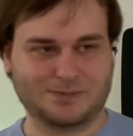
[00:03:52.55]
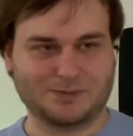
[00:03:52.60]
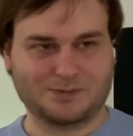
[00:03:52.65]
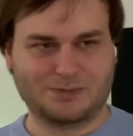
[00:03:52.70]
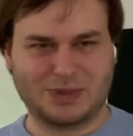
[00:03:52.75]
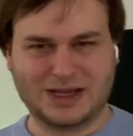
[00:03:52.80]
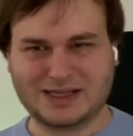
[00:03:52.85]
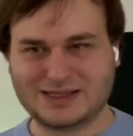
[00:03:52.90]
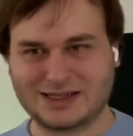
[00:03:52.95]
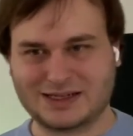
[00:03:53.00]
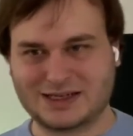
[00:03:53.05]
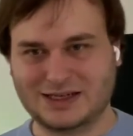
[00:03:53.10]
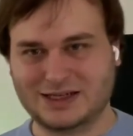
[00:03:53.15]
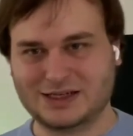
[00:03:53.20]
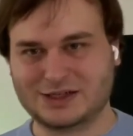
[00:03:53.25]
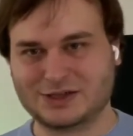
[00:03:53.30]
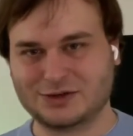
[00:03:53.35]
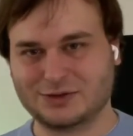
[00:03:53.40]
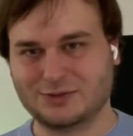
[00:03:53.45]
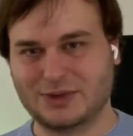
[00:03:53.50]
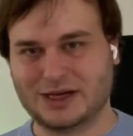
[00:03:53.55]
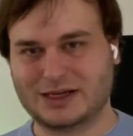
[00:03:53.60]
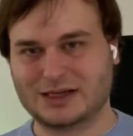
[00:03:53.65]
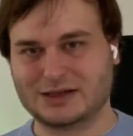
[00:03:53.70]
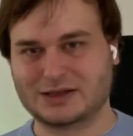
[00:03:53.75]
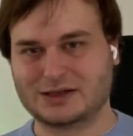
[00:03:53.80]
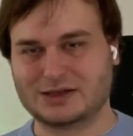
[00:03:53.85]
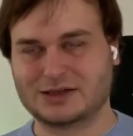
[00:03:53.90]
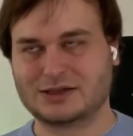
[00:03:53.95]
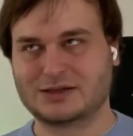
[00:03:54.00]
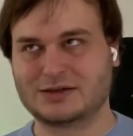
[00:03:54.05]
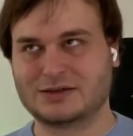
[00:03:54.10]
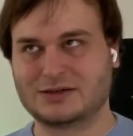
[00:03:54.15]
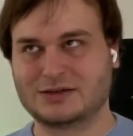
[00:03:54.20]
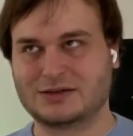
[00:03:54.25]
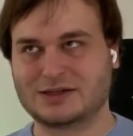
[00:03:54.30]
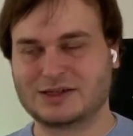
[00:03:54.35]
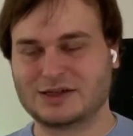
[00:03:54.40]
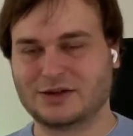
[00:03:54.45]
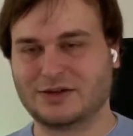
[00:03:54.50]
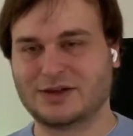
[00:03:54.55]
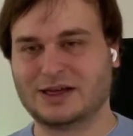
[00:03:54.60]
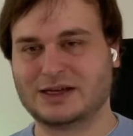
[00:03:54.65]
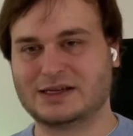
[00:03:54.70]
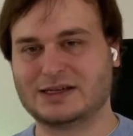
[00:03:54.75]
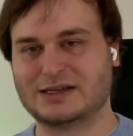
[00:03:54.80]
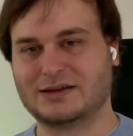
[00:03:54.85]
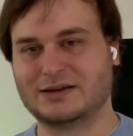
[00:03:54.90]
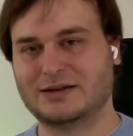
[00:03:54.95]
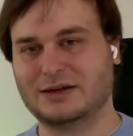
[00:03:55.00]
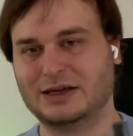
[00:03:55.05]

basically to make it so that